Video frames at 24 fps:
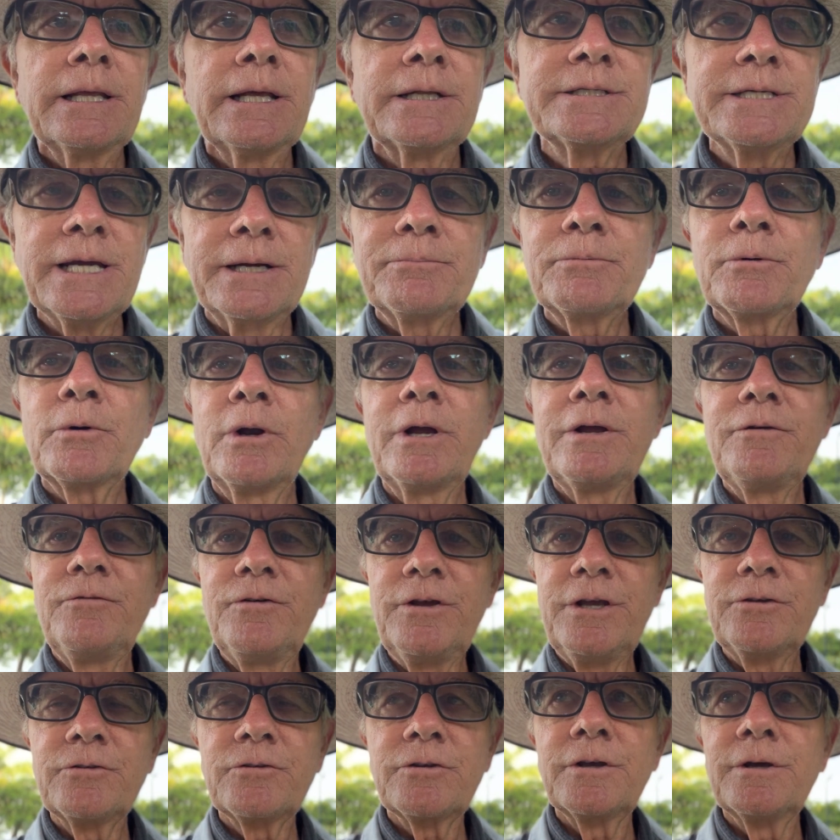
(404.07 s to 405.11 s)
a temporary
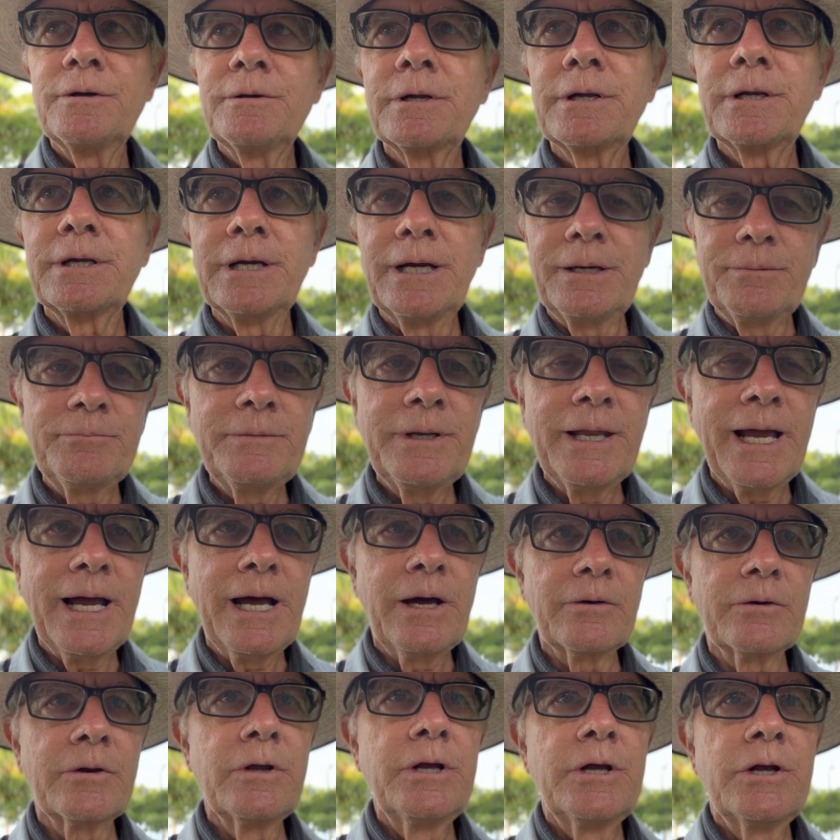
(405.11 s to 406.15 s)
visa, come
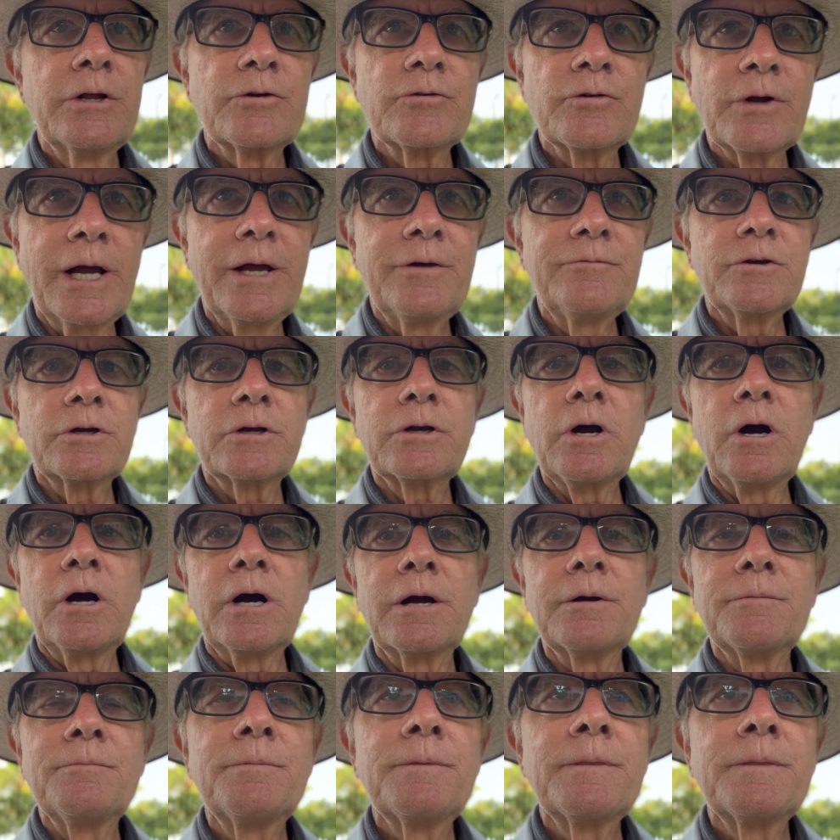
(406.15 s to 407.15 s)
down, drive your car,